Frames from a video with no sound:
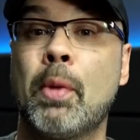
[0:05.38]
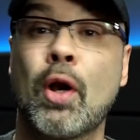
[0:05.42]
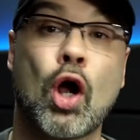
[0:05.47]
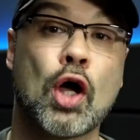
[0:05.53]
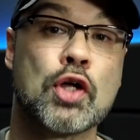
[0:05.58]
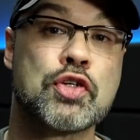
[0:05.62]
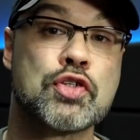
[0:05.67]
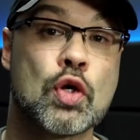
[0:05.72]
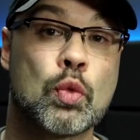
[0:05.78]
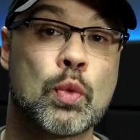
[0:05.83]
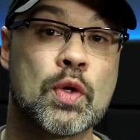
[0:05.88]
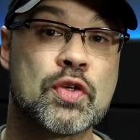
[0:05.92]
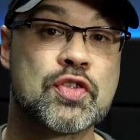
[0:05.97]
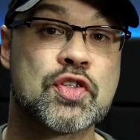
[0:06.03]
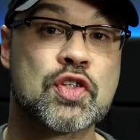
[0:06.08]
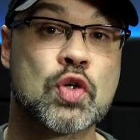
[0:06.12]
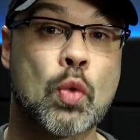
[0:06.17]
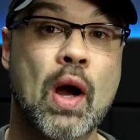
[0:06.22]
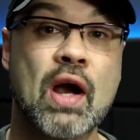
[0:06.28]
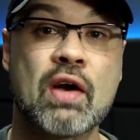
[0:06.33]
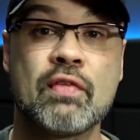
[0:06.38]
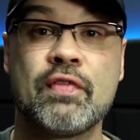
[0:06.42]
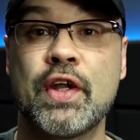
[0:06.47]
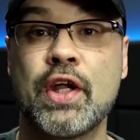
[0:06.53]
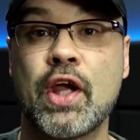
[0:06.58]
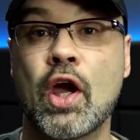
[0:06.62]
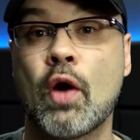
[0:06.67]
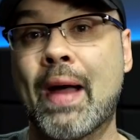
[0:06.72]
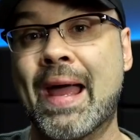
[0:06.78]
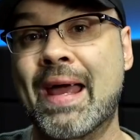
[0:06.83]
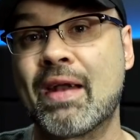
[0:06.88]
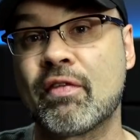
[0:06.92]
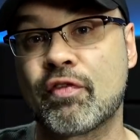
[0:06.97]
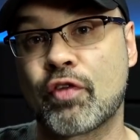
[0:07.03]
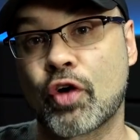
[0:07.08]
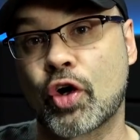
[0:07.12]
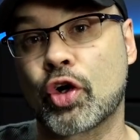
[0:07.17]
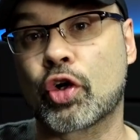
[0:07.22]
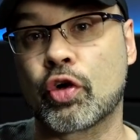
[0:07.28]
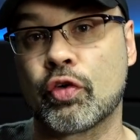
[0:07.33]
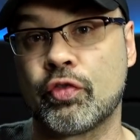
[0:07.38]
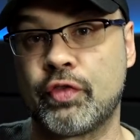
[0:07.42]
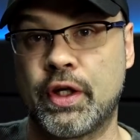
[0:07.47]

but also with square video and vertical